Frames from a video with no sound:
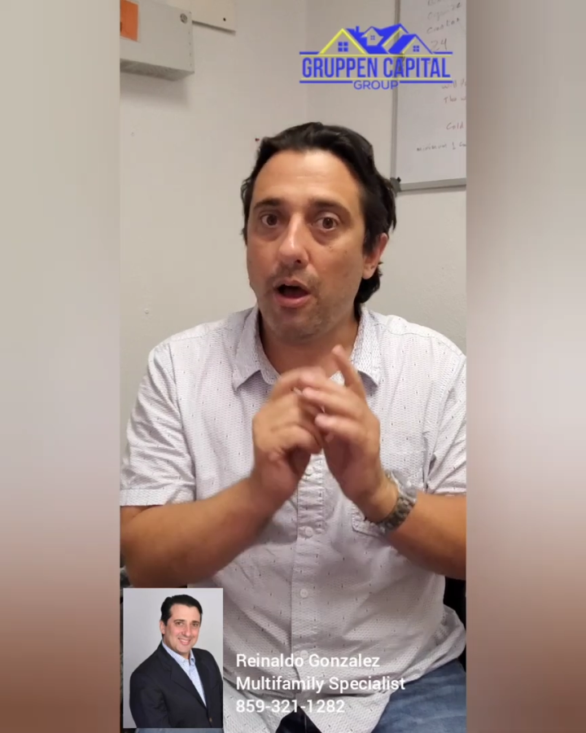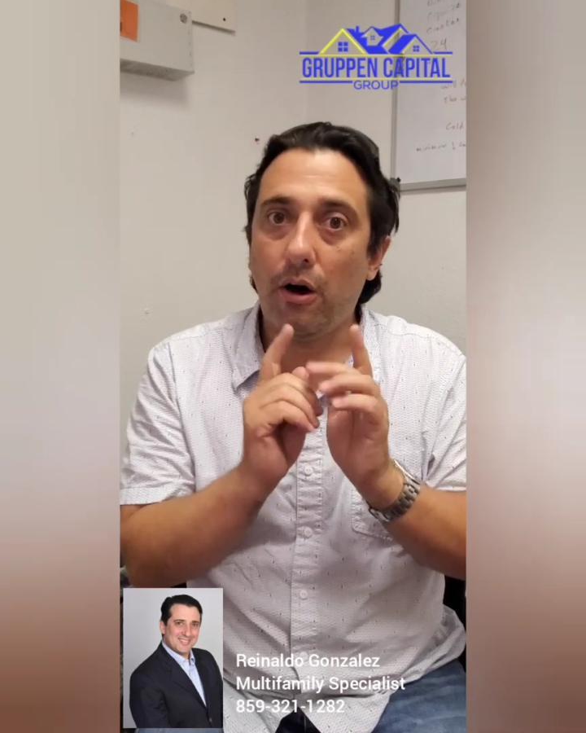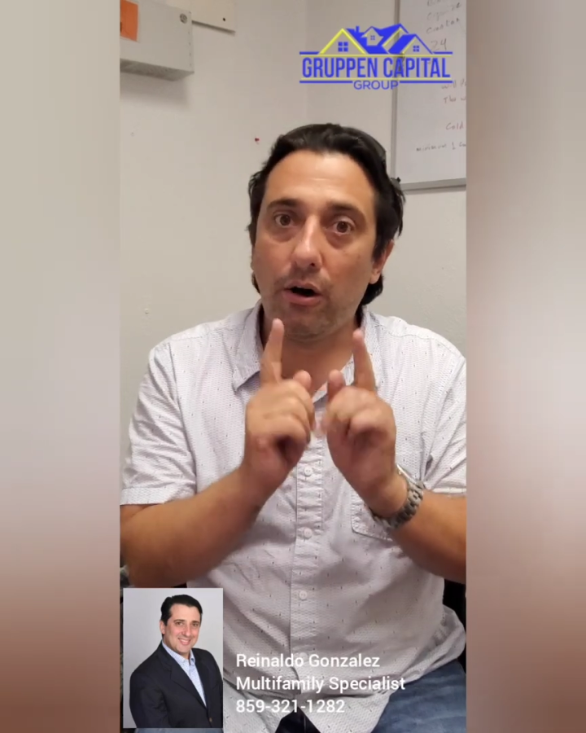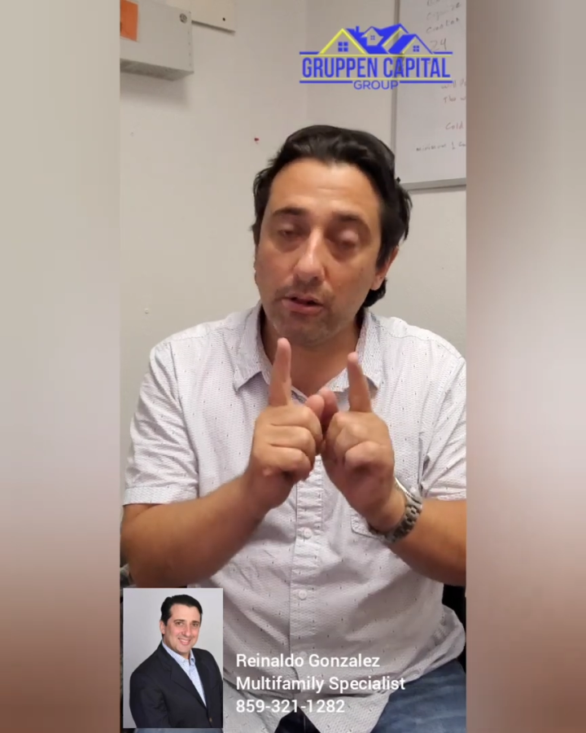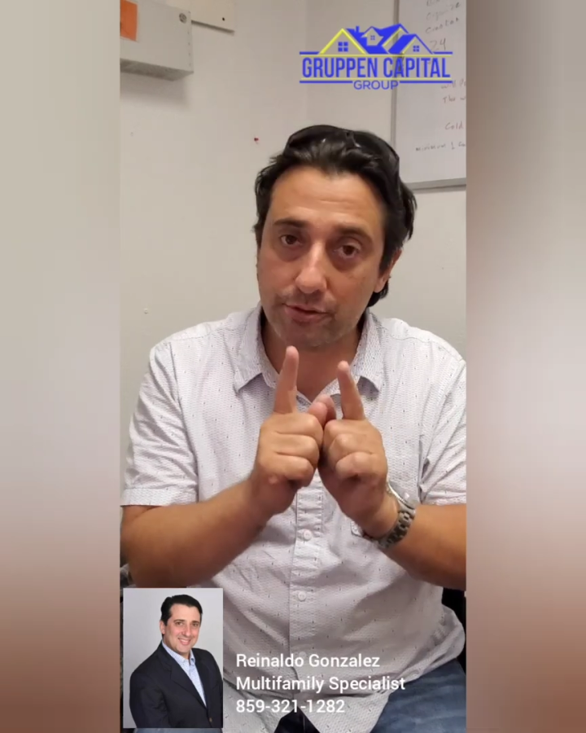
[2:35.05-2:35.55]

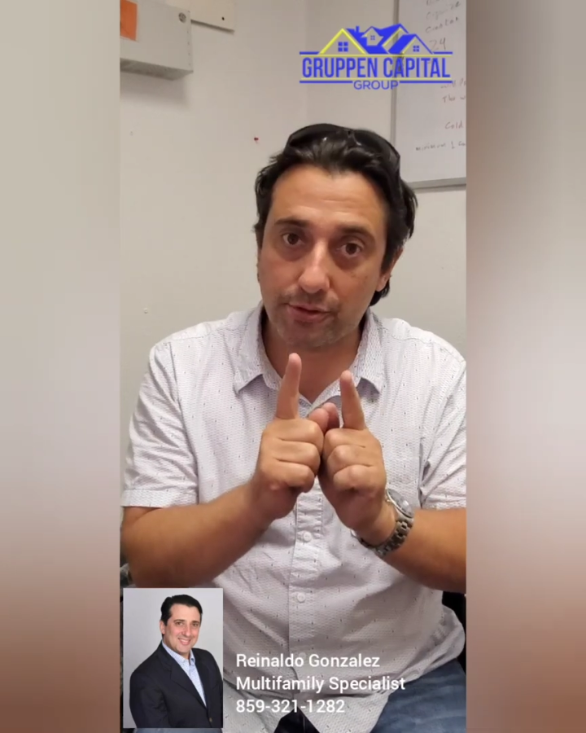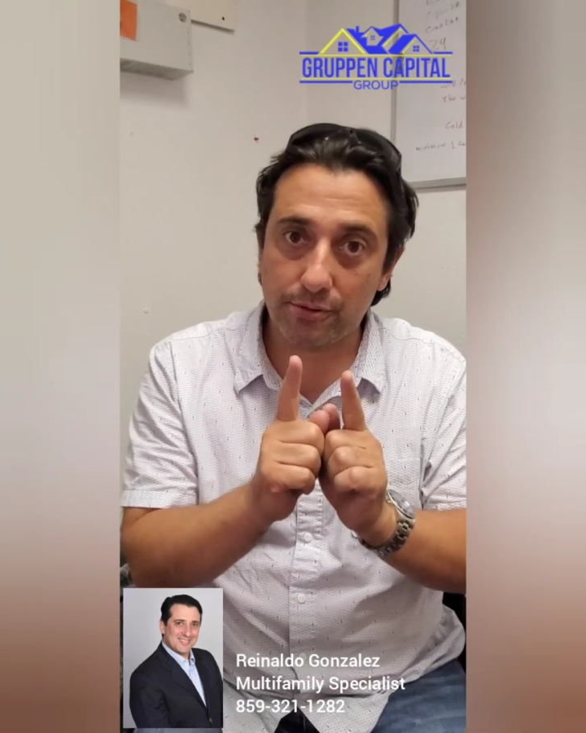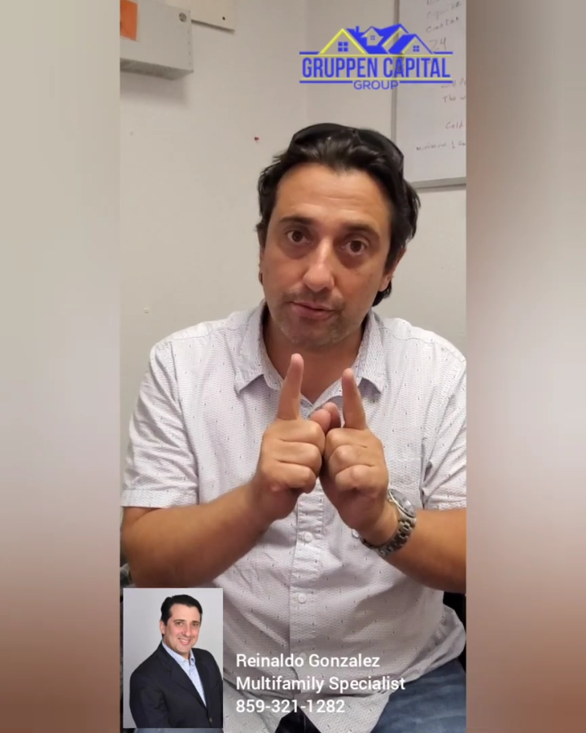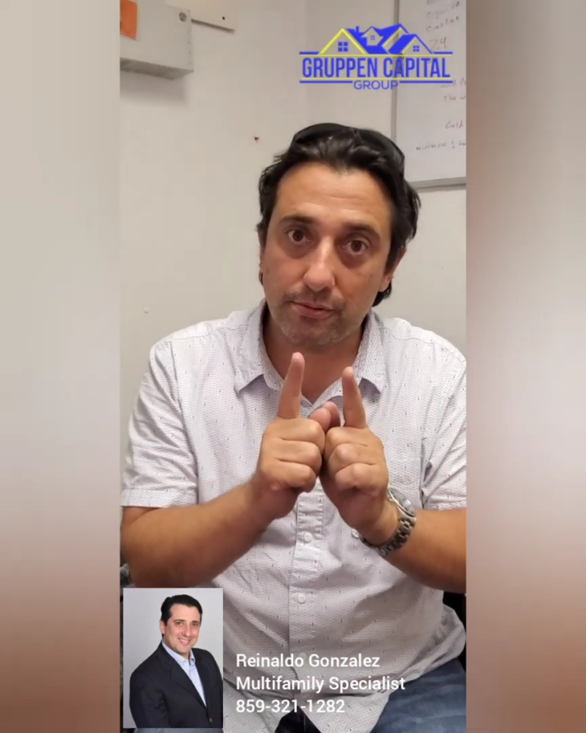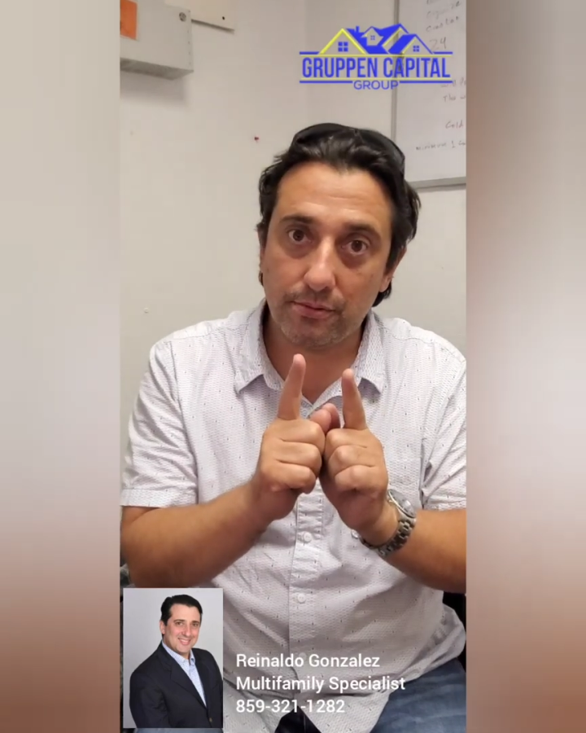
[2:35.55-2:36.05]

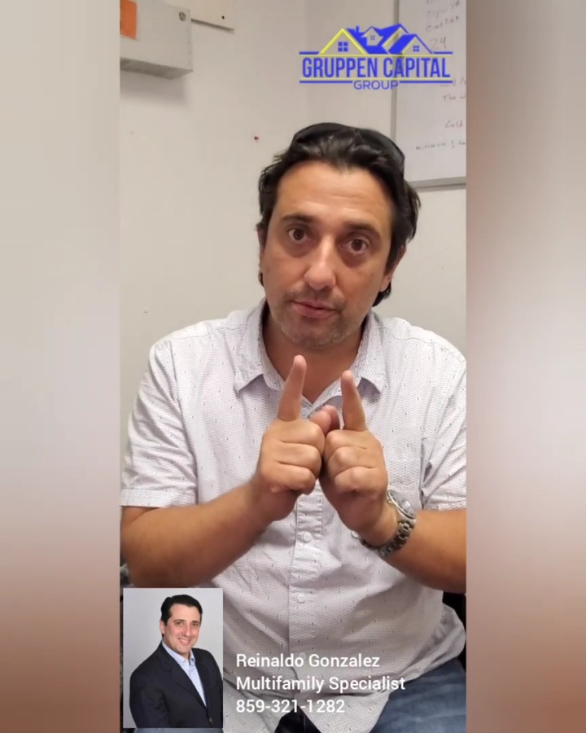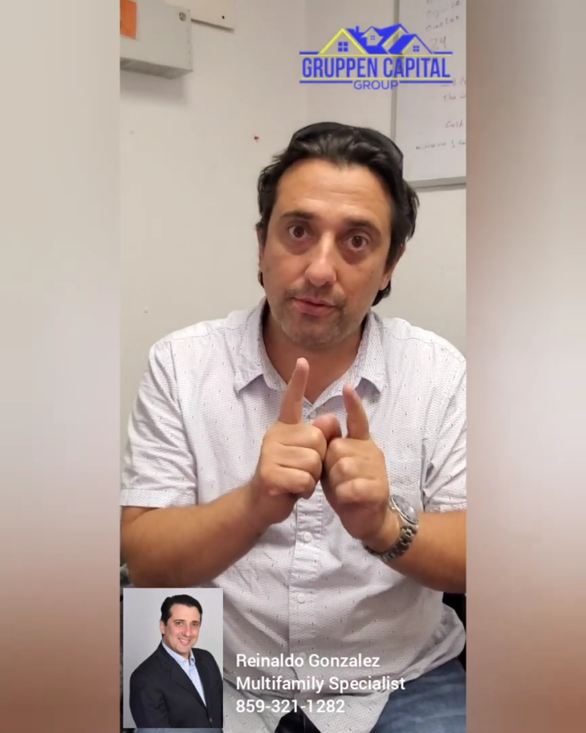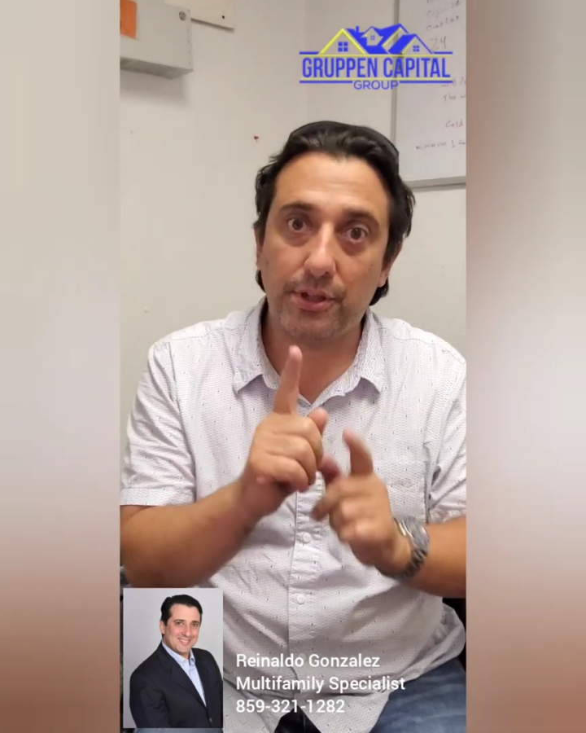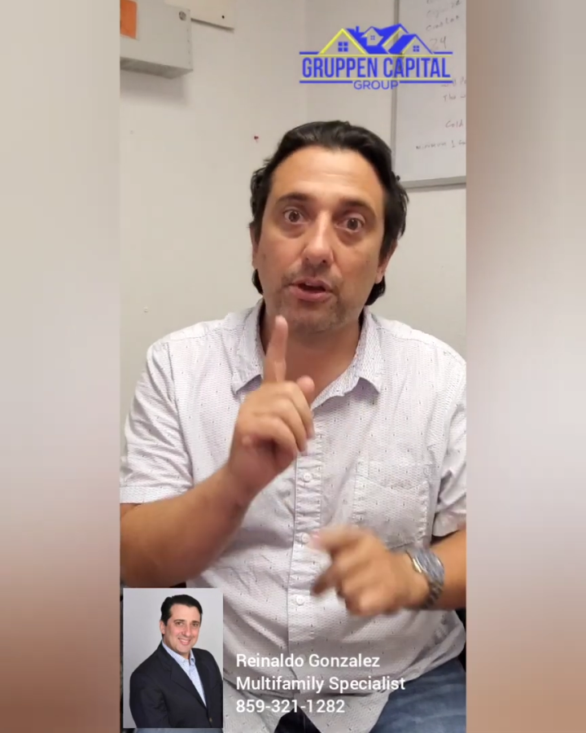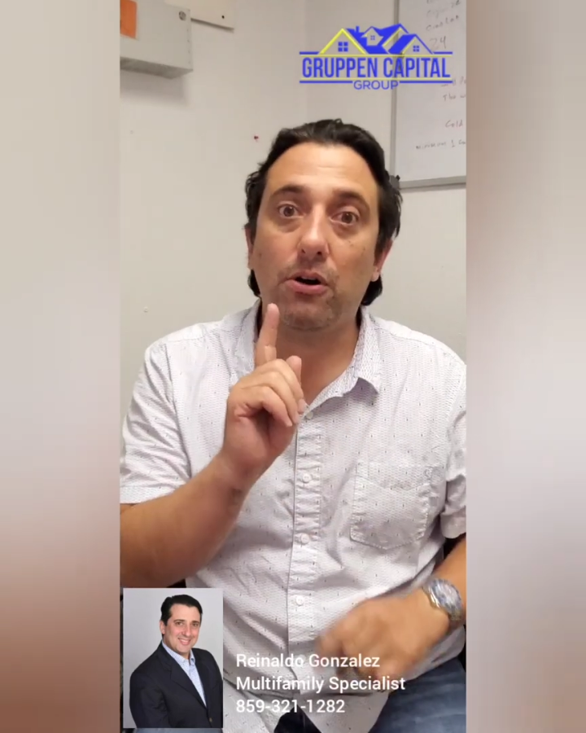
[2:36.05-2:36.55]
Also,
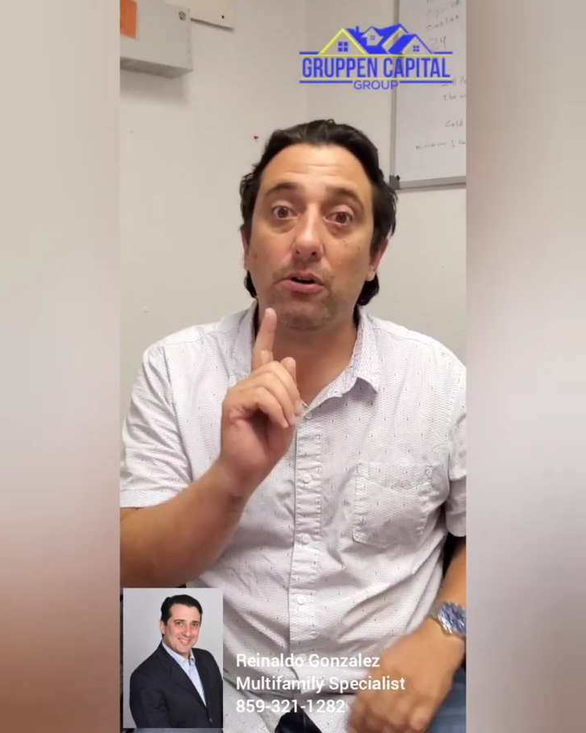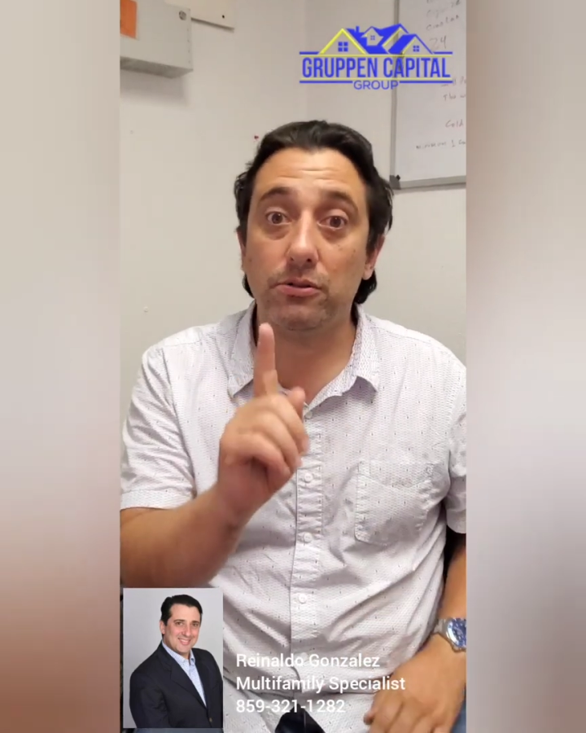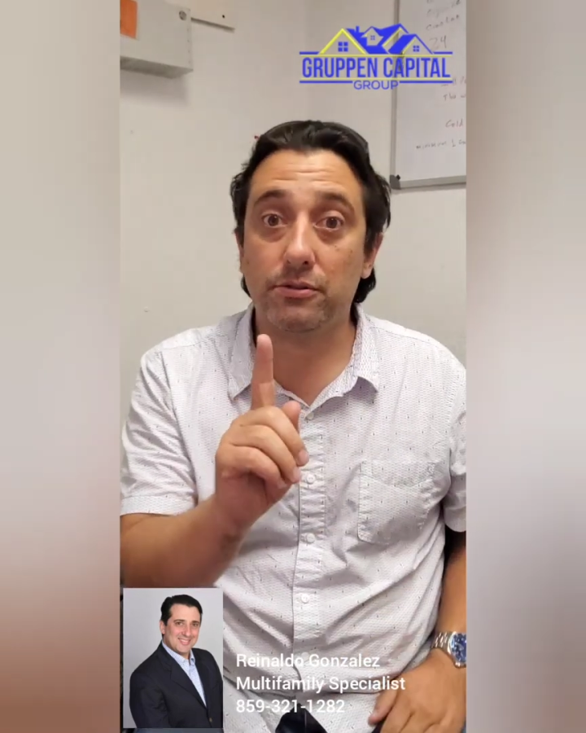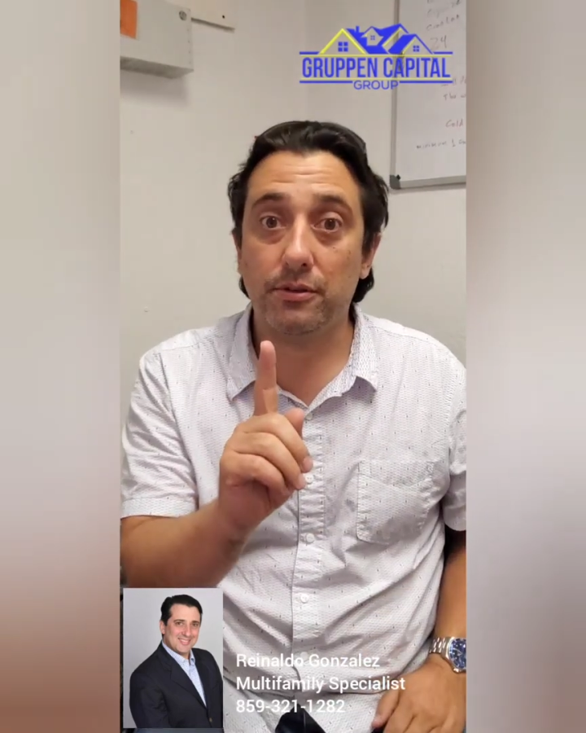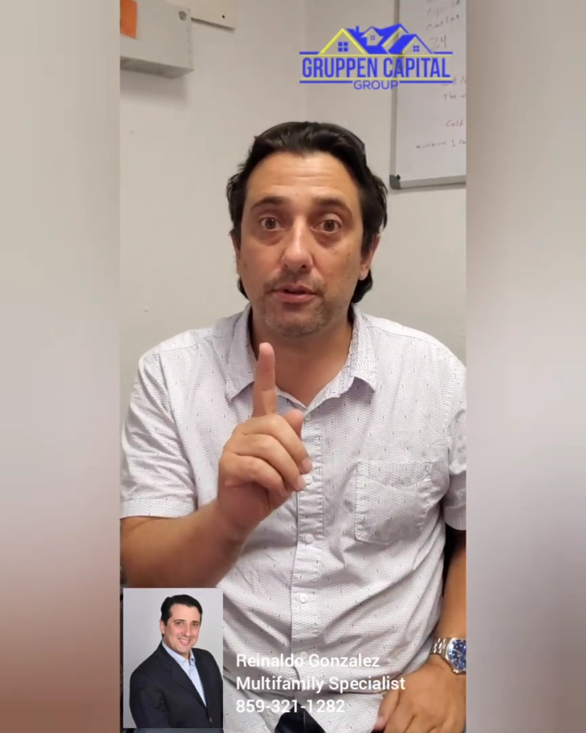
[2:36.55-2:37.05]
the
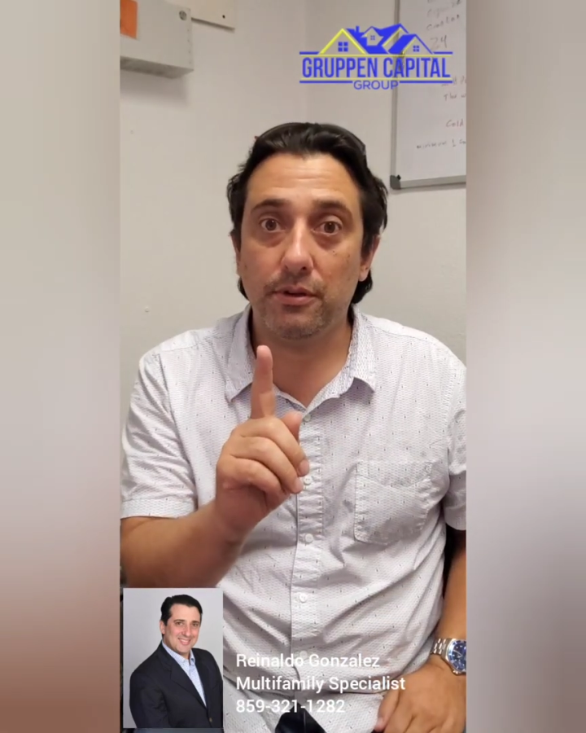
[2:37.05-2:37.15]
cost.